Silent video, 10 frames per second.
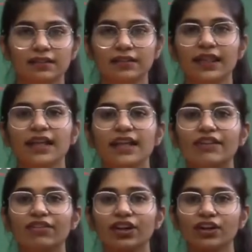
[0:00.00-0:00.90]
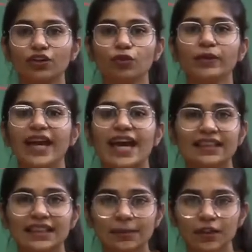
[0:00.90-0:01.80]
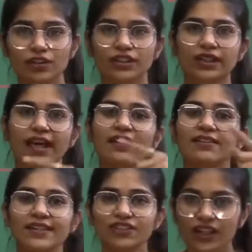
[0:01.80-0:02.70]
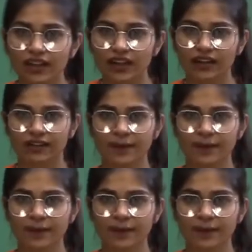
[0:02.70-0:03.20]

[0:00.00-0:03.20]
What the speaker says: their liver to be healthy because it can regenerate,